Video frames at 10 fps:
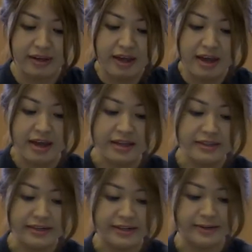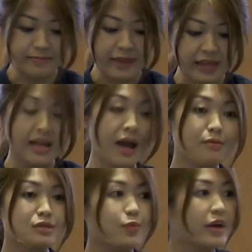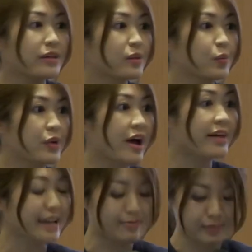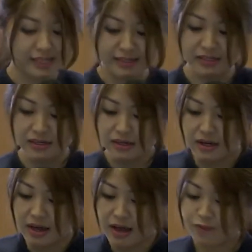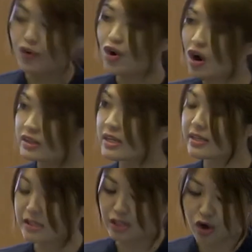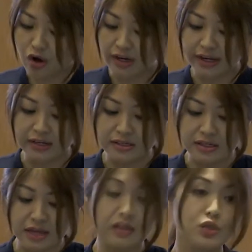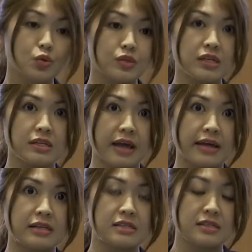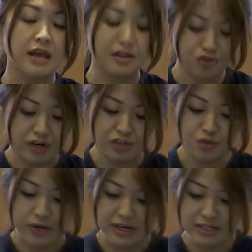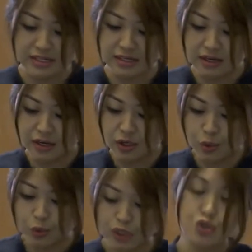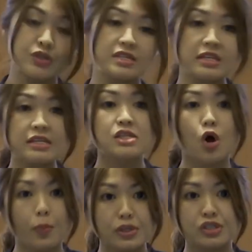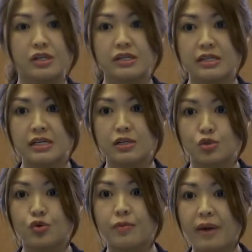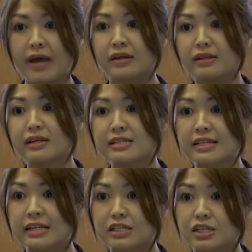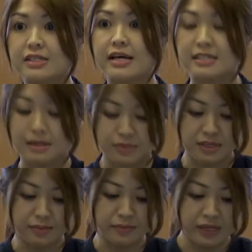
And uh, at times when we are tempted and forgotten the callings and the duty that is entrusted to us, we should seize the opportunity to repent earnestly, just like Samson.